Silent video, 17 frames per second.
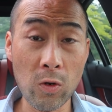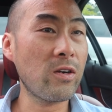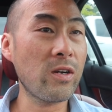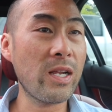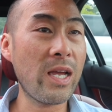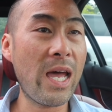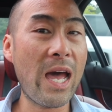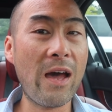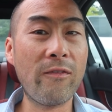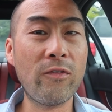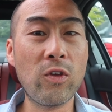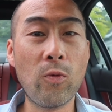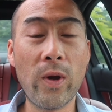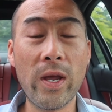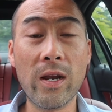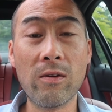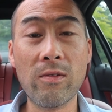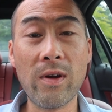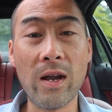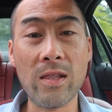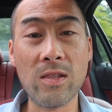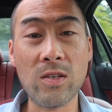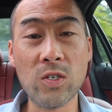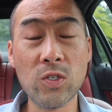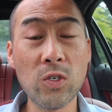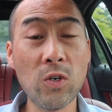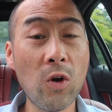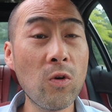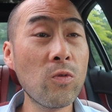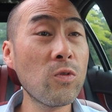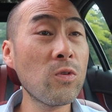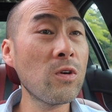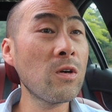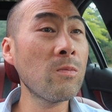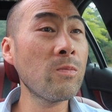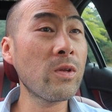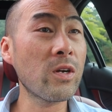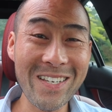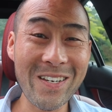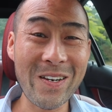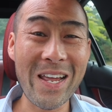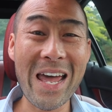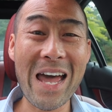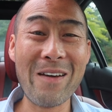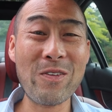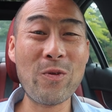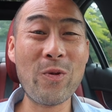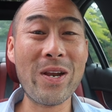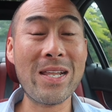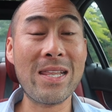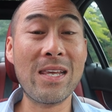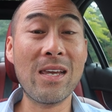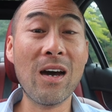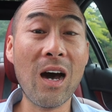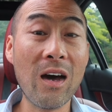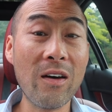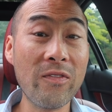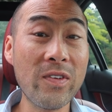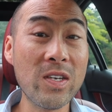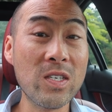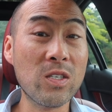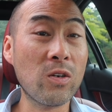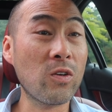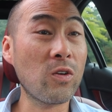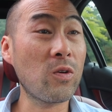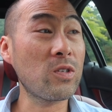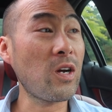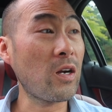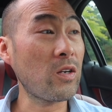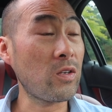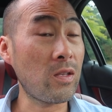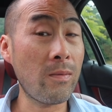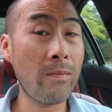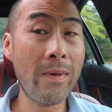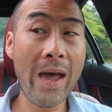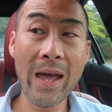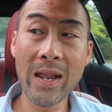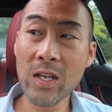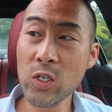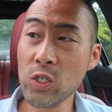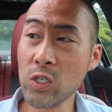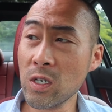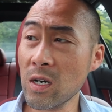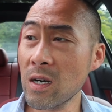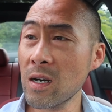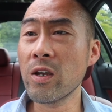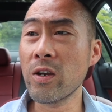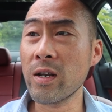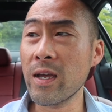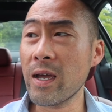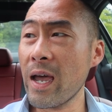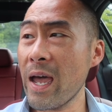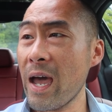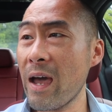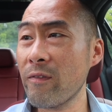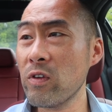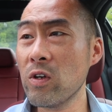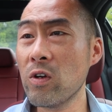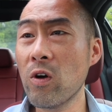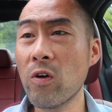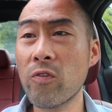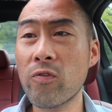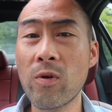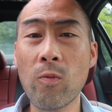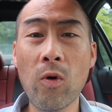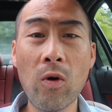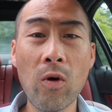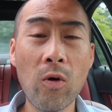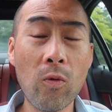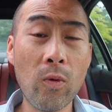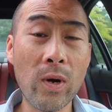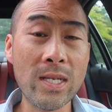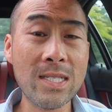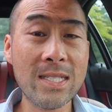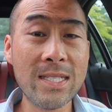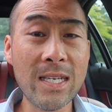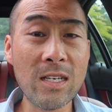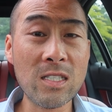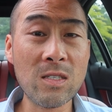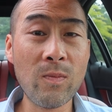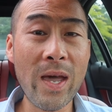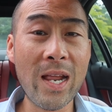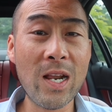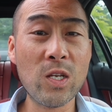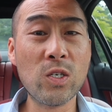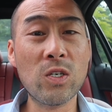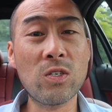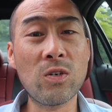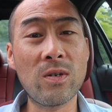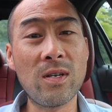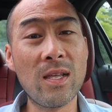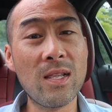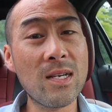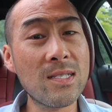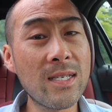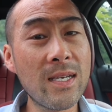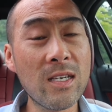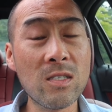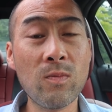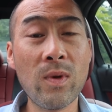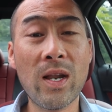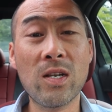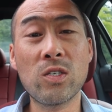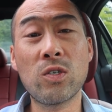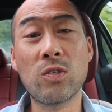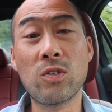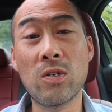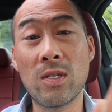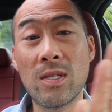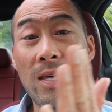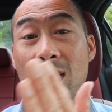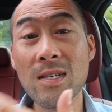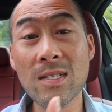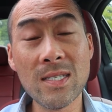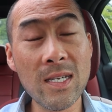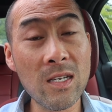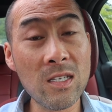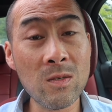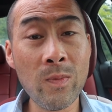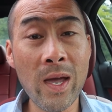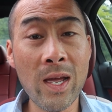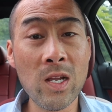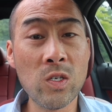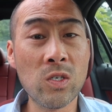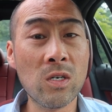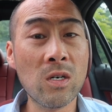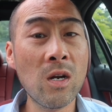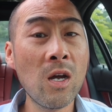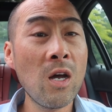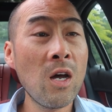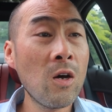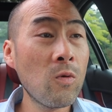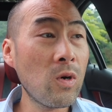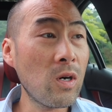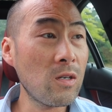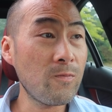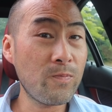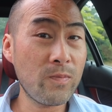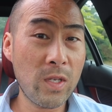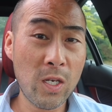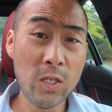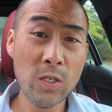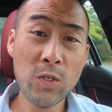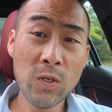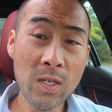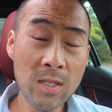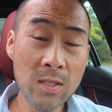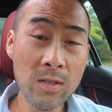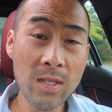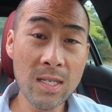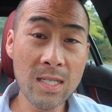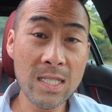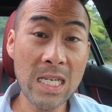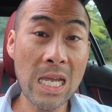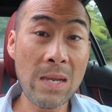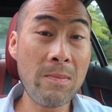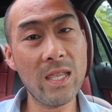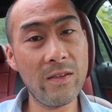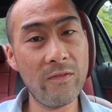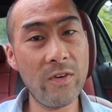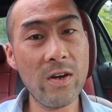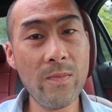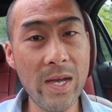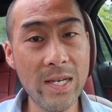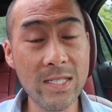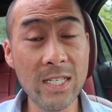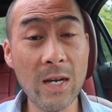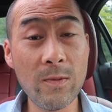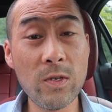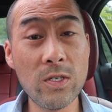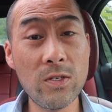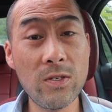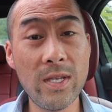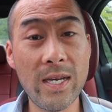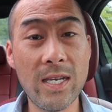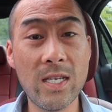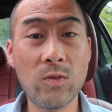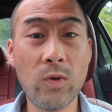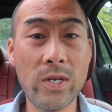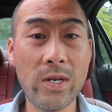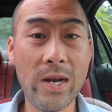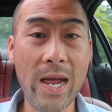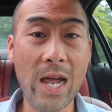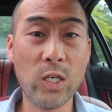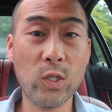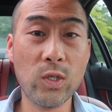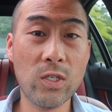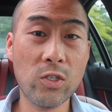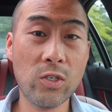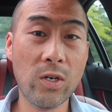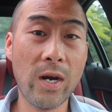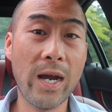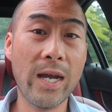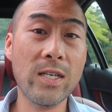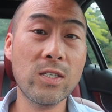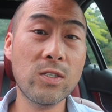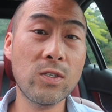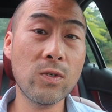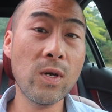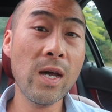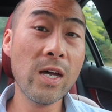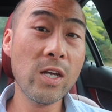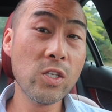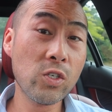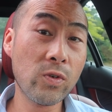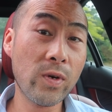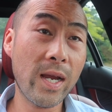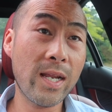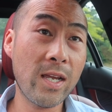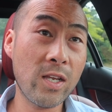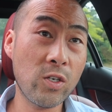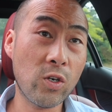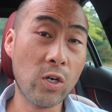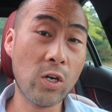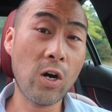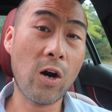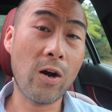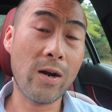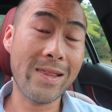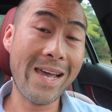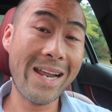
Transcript: They're going to have you wait around in the showroom. They're going to have you wait in the office. They're going to go talk to their manager. They're going to have you go from one sales manager to another sales manager to another sales manager. Well, You can do the same, and the very best time to do that is when you're actually trying to trade in your car.